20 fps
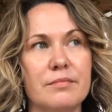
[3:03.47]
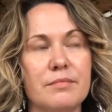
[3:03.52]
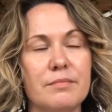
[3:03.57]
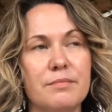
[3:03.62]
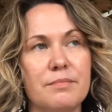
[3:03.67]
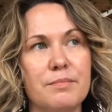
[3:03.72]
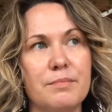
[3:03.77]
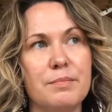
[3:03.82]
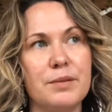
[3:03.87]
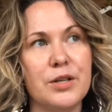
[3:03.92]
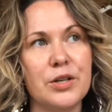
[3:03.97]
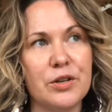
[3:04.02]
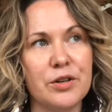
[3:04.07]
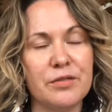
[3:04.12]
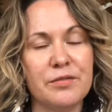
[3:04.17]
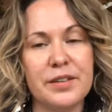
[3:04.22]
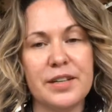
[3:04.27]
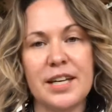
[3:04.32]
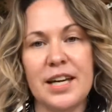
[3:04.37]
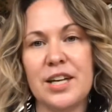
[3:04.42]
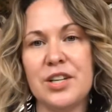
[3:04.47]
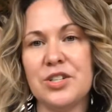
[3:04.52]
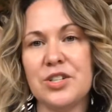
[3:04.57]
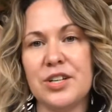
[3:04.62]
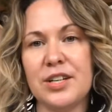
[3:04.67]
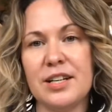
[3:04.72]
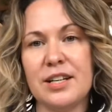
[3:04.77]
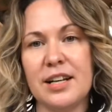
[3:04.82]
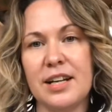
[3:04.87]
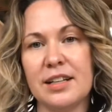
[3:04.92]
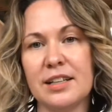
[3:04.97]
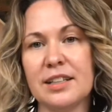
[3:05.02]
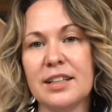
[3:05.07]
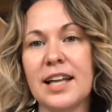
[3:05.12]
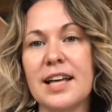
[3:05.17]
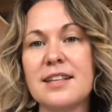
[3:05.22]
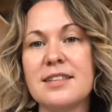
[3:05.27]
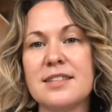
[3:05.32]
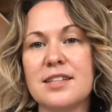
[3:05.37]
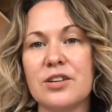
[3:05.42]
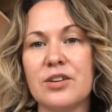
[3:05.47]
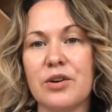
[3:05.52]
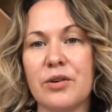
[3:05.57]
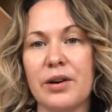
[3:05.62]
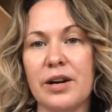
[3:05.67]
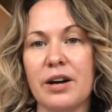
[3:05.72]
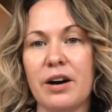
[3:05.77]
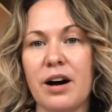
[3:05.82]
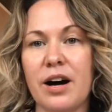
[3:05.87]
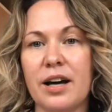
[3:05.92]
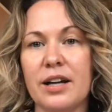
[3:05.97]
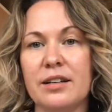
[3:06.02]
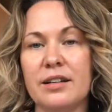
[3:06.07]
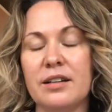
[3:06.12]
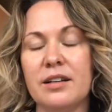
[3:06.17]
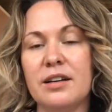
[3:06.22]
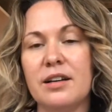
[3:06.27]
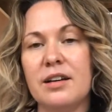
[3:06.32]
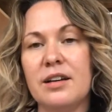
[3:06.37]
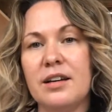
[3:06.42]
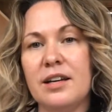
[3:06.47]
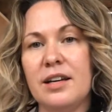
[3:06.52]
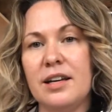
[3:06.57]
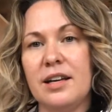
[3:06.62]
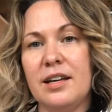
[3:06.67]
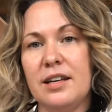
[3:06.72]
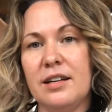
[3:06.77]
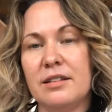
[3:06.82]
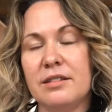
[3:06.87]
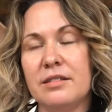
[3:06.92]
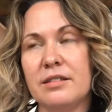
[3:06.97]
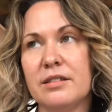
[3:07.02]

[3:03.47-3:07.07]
purification and cleansing going on in